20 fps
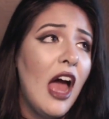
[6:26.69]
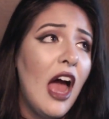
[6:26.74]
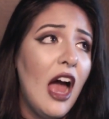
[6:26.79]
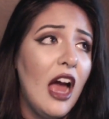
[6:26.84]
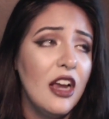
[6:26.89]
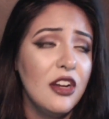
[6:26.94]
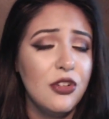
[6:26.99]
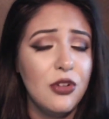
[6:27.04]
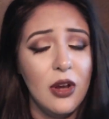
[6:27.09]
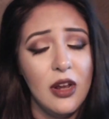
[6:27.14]

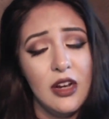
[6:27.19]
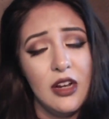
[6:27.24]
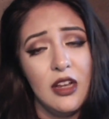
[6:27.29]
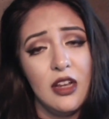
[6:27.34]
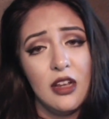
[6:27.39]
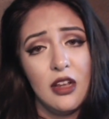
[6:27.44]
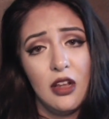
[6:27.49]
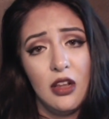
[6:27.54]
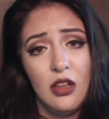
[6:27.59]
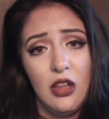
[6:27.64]
I tried
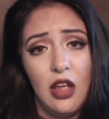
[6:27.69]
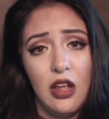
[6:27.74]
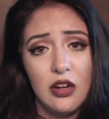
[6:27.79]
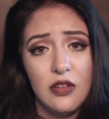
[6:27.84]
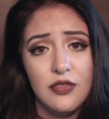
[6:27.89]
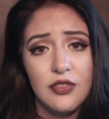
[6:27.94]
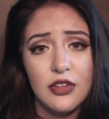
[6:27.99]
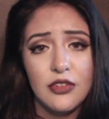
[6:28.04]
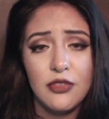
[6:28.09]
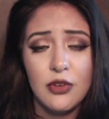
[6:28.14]
it a lot
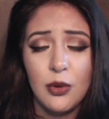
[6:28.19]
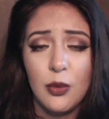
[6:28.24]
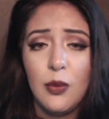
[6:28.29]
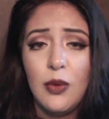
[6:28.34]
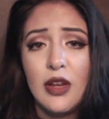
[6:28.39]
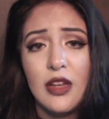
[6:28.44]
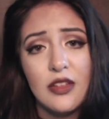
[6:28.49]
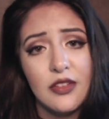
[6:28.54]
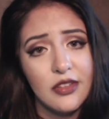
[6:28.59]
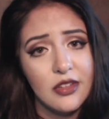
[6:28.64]
of different
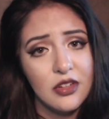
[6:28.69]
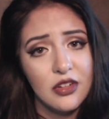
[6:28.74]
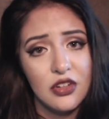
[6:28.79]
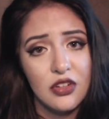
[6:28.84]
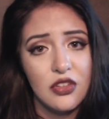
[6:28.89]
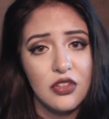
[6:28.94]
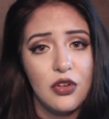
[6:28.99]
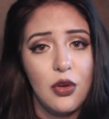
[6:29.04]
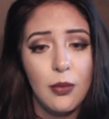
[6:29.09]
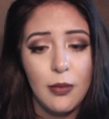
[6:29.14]
ways, and
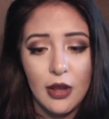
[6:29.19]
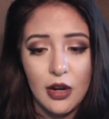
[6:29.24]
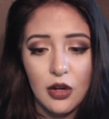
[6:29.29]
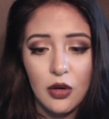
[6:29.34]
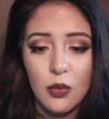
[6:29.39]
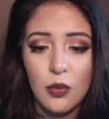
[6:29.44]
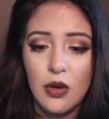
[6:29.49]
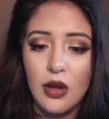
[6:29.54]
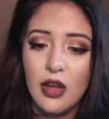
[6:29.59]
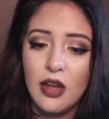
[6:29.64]
just no matter
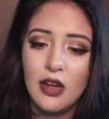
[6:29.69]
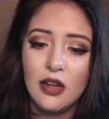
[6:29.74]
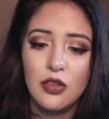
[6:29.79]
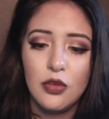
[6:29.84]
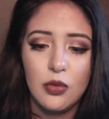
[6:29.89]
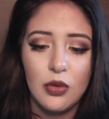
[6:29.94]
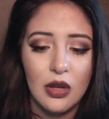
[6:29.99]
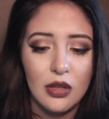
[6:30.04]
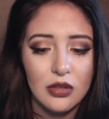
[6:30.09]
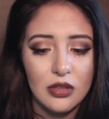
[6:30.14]
what,
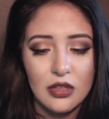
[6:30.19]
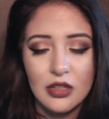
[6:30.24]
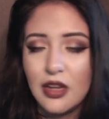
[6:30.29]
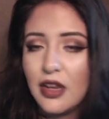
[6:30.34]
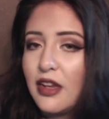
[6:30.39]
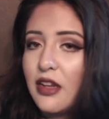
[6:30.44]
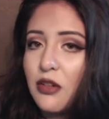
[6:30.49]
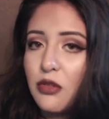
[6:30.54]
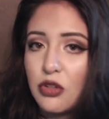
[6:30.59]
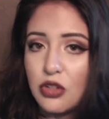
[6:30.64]
throughout the
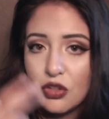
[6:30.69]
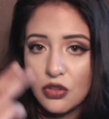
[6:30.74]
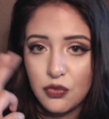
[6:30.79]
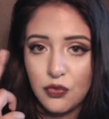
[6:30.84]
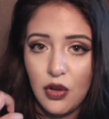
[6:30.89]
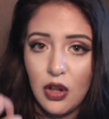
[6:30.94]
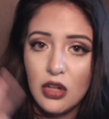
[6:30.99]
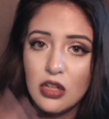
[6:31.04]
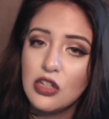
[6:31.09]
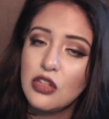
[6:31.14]
day it would just
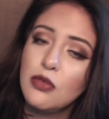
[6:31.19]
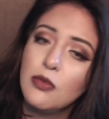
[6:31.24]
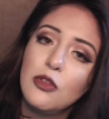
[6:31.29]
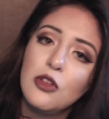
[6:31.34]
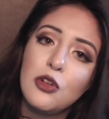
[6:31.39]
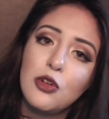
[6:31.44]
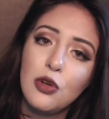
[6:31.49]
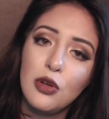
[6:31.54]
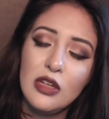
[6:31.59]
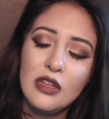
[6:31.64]
fall into the
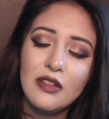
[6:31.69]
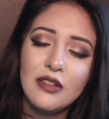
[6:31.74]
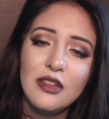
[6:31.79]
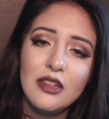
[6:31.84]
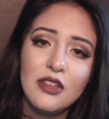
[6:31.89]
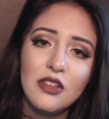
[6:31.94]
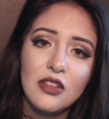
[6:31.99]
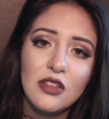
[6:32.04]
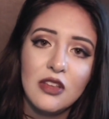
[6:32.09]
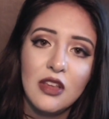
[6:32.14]

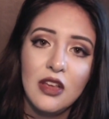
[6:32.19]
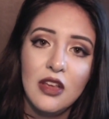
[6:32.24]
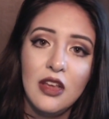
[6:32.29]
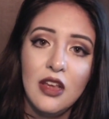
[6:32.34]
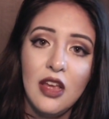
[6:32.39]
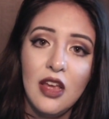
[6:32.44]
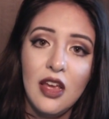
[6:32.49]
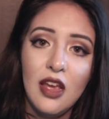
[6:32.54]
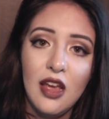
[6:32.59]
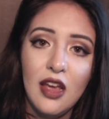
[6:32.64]
creases
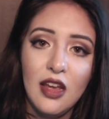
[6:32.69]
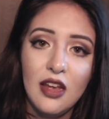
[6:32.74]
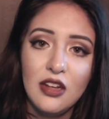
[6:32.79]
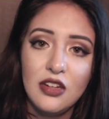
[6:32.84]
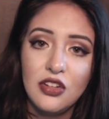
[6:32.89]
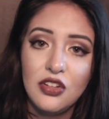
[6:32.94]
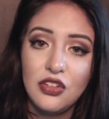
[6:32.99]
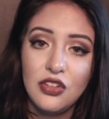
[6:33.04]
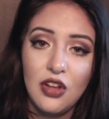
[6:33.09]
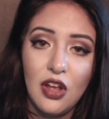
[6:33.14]
and
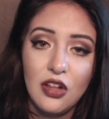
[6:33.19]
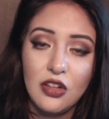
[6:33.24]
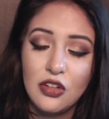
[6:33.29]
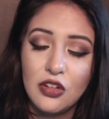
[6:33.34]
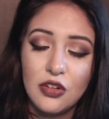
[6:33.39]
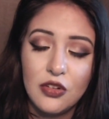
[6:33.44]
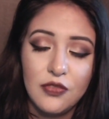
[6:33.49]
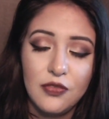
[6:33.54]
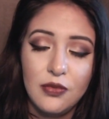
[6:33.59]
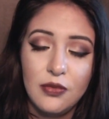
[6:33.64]
just not
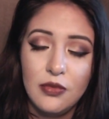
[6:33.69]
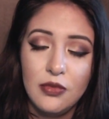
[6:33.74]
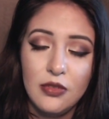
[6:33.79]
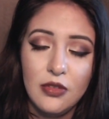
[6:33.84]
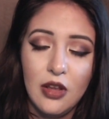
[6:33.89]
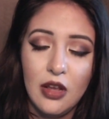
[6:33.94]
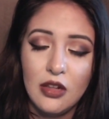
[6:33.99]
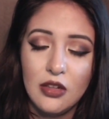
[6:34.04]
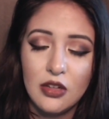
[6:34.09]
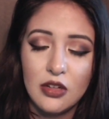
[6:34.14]

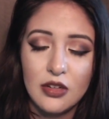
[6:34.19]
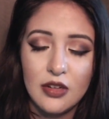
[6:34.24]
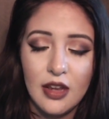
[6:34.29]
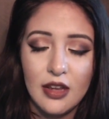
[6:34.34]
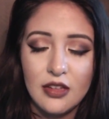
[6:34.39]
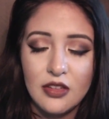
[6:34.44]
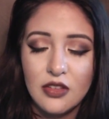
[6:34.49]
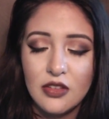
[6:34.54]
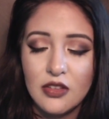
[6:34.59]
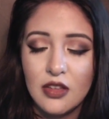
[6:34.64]
look
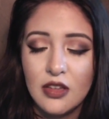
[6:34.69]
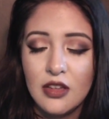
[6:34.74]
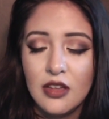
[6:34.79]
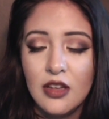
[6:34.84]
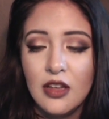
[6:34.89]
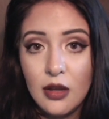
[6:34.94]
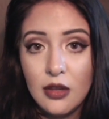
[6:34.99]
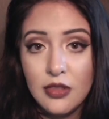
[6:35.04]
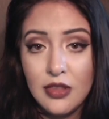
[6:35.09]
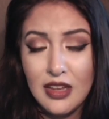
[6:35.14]
nice.
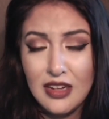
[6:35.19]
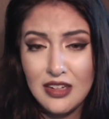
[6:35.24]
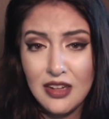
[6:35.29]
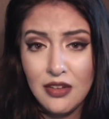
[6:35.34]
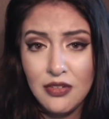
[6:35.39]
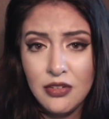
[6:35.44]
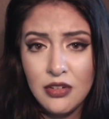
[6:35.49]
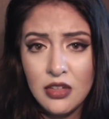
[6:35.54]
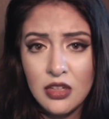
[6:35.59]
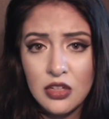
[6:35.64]
They
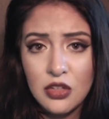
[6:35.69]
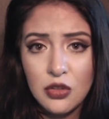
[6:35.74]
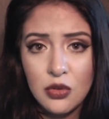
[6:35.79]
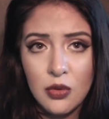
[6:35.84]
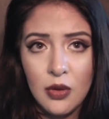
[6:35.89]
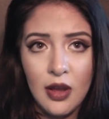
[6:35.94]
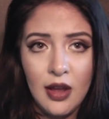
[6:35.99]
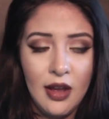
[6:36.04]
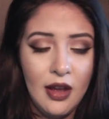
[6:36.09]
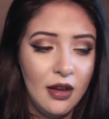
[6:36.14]
definitely do
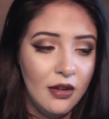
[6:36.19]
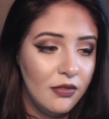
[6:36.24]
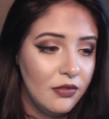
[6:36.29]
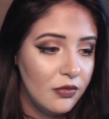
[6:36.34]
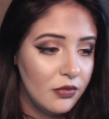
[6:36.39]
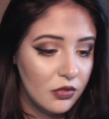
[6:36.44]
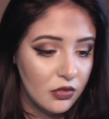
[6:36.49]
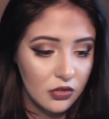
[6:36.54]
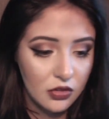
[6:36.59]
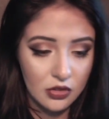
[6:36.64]
have
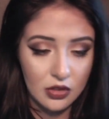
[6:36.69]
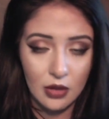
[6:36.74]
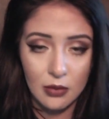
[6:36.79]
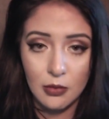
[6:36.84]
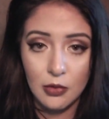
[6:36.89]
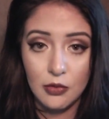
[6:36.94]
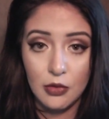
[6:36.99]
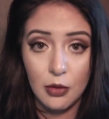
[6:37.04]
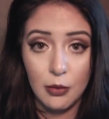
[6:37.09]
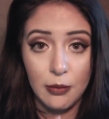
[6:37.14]
some
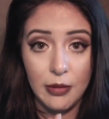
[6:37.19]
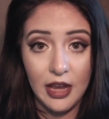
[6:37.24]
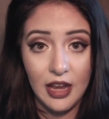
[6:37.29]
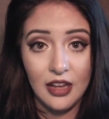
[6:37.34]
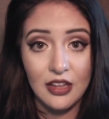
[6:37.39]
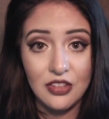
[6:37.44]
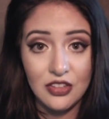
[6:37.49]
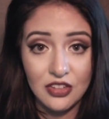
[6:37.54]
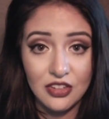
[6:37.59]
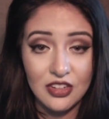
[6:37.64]
of the
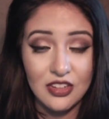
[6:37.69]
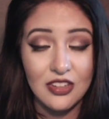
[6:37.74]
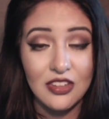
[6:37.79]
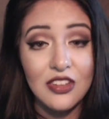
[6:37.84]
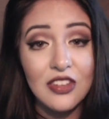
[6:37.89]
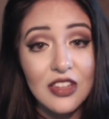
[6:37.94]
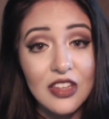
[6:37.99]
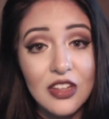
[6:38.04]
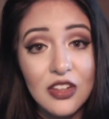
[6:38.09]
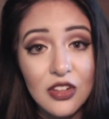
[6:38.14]
best
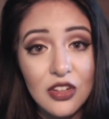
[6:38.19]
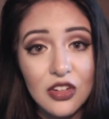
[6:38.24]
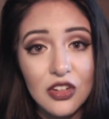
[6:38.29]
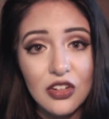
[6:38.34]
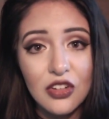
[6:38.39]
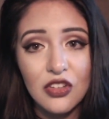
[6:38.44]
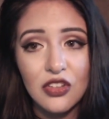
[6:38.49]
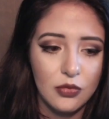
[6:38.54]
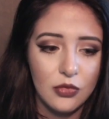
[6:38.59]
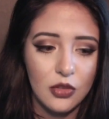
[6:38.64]
concealers.